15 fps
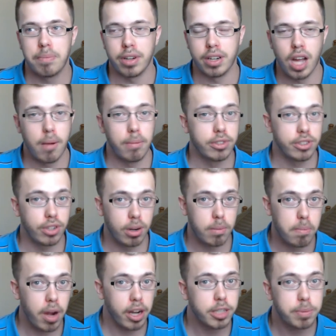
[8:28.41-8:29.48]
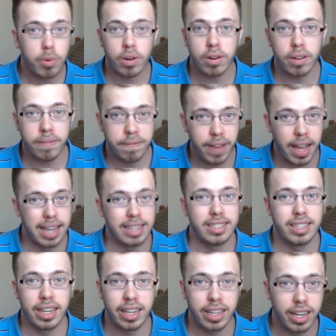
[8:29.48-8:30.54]
But goblins are a much more
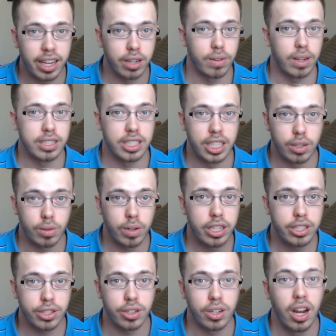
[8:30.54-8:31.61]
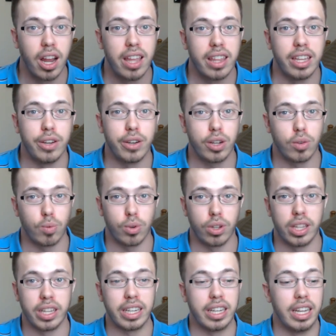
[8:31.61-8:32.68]
fascinating and interesting creature that you can
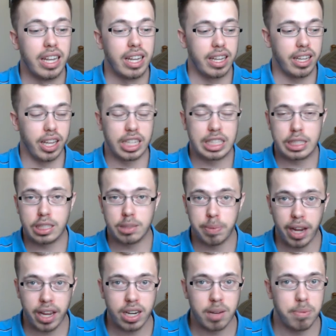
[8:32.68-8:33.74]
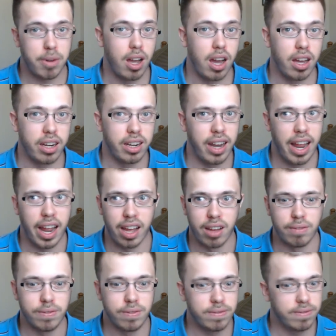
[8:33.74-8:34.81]
really expand upon and
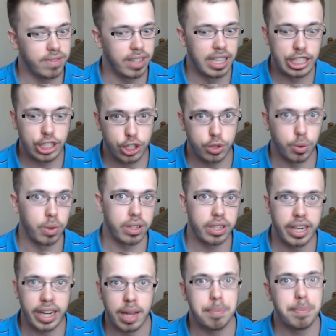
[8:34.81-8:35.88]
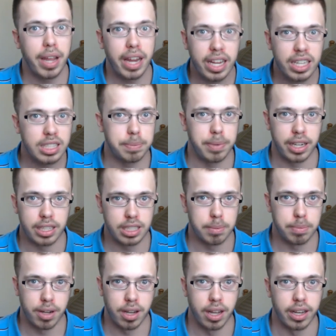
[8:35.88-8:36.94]
have like short campaigns based
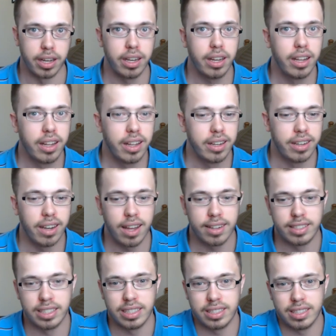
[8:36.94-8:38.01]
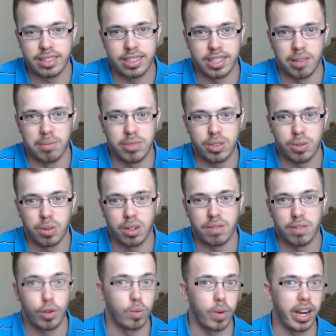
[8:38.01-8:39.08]
upon, not just some sort
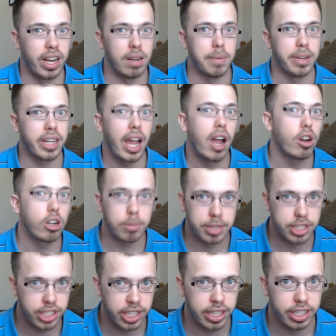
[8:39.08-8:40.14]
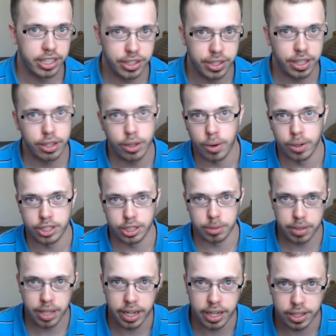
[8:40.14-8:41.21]
of a random encounter machine that you can throw at your
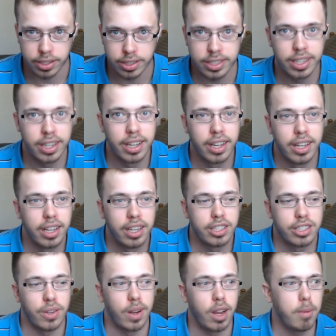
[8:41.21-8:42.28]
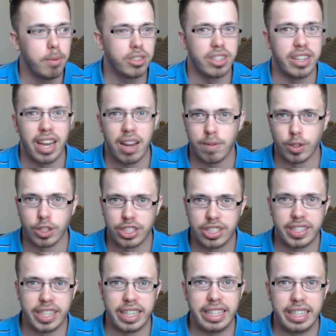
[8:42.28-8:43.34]
players. So I almost never
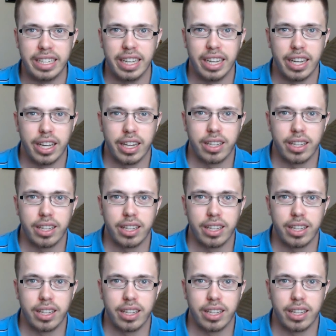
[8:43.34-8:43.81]
see,